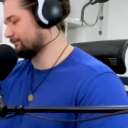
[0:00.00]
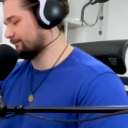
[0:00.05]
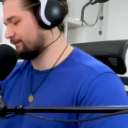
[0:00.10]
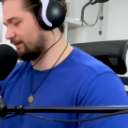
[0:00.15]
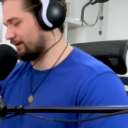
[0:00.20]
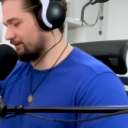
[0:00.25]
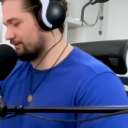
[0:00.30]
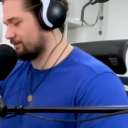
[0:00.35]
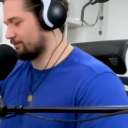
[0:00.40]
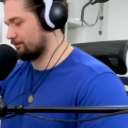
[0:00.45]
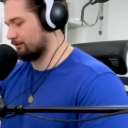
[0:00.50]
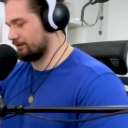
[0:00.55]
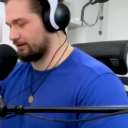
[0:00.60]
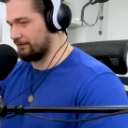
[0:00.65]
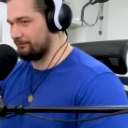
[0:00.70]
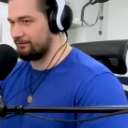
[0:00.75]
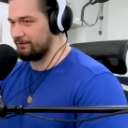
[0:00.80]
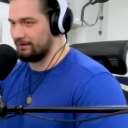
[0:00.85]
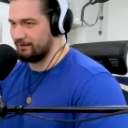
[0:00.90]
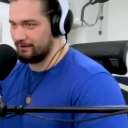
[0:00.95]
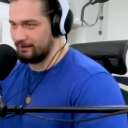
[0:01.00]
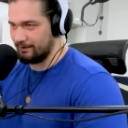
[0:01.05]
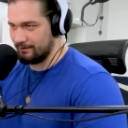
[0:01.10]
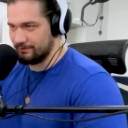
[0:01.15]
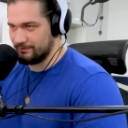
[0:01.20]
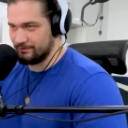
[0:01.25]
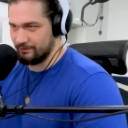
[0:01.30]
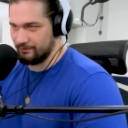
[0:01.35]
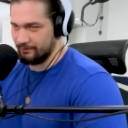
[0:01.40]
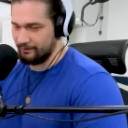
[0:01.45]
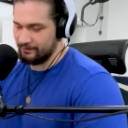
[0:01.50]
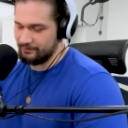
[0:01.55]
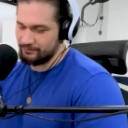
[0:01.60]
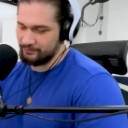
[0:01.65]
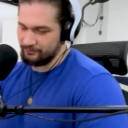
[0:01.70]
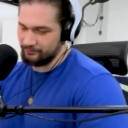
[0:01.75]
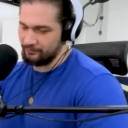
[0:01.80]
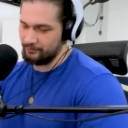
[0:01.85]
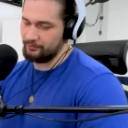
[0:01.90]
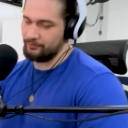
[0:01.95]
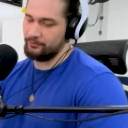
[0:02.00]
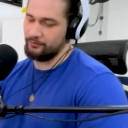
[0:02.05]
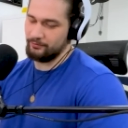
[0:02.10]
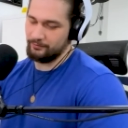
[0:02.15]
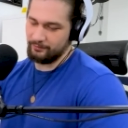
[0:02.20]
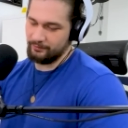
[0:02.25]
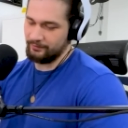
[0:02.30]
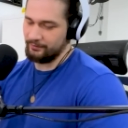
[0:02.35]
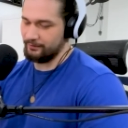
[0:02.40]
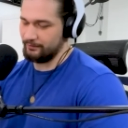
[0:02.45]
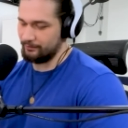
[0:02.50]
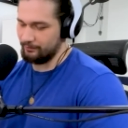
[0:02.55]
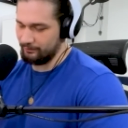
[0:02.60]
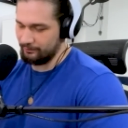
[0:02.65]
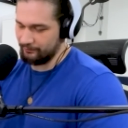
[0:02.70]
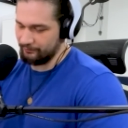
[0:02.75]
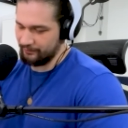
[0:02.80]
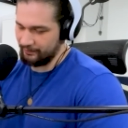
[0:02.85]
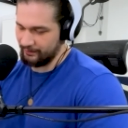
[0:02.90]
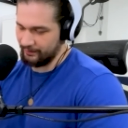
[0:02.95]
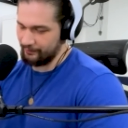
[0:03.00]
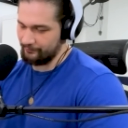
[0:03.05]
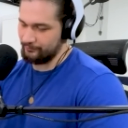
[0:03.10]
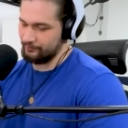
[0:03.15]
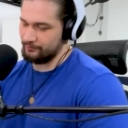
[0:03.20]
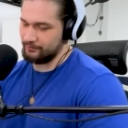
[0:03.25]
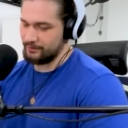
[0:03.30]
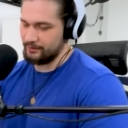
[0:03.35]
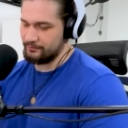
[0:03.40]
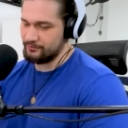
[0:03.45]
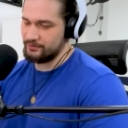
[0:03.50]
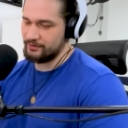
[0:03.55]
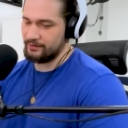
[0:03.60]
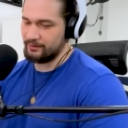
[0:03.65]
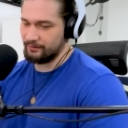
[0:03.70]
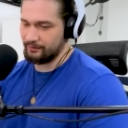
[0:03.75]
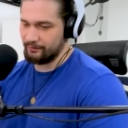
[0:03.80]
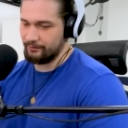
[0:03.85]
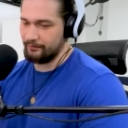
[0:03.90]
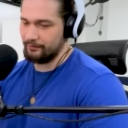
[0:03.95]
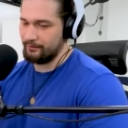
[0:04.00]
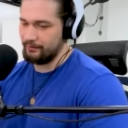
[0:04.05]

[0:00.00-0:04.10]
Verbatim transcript: These two will definitely die, so you'll get your draw two and all the thing after drive check.